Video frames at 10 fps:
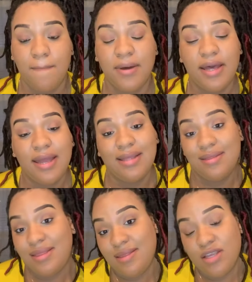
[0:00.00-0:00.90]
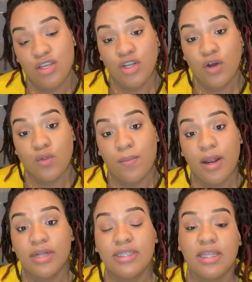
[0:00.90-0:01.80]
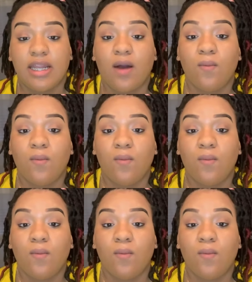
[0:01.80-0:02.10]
but you know the person that i